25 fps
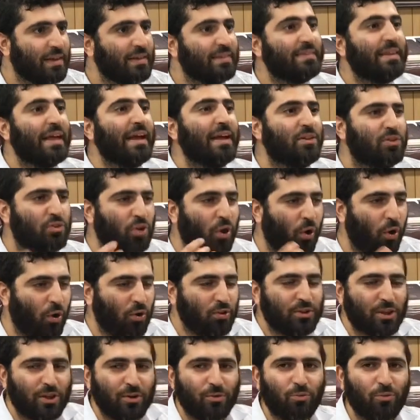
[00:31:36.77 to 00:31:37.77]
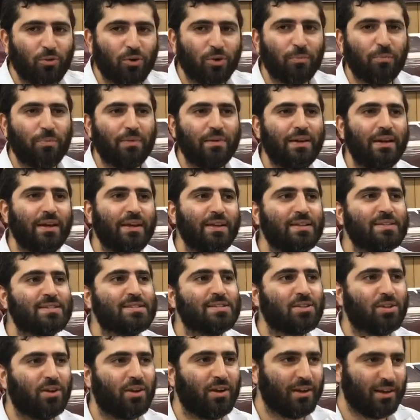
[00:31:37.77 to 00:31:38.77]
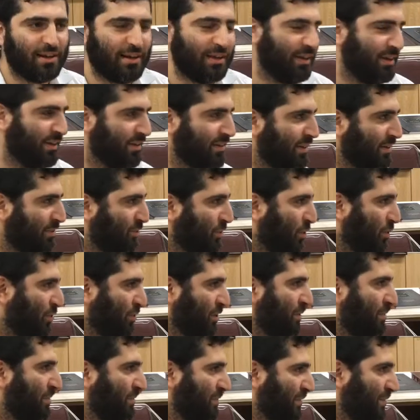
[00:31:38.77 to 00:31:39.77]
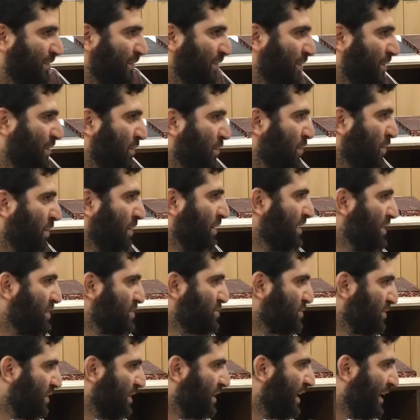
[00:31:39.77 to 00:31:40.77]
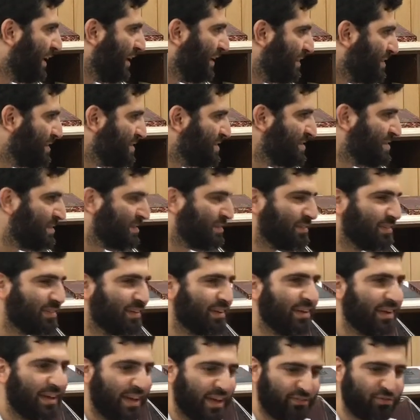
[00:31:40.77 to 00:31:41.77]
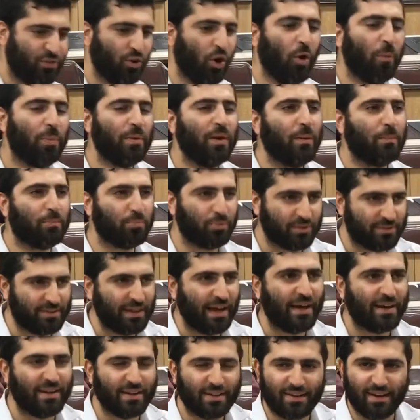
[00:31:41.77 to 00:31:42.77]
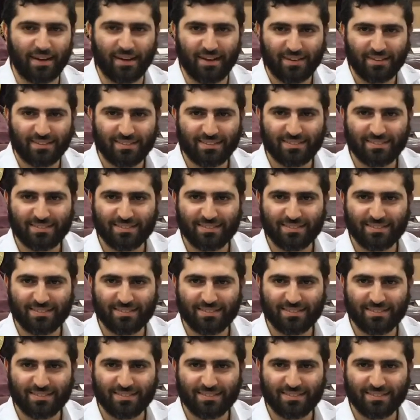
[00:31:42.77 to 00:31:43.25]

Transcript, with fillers: They told him we're Bnei Israeli. They told him we're Israelites. If you open up Britannica,